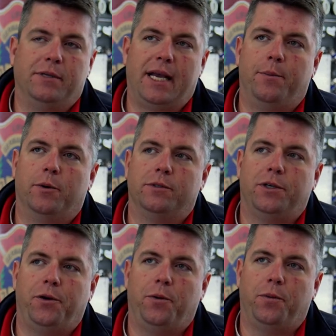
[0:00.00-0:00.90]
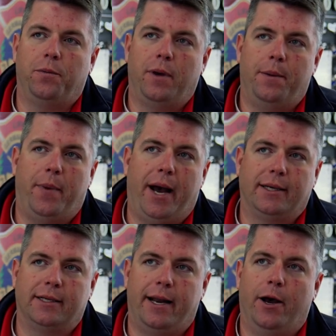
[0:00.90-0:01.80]
I was able to
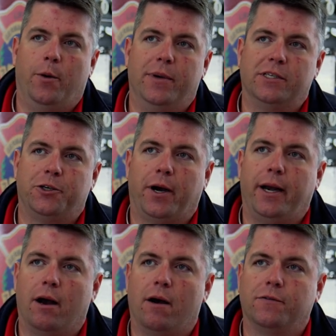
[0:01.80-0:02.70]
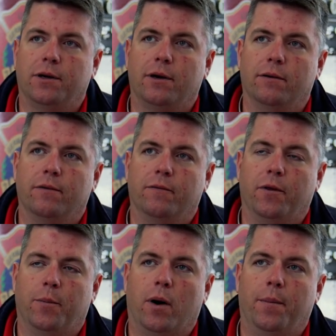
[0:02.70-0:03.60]
impact and help as a training officer for
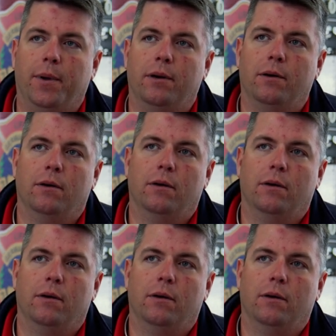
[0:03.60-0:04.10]
the department,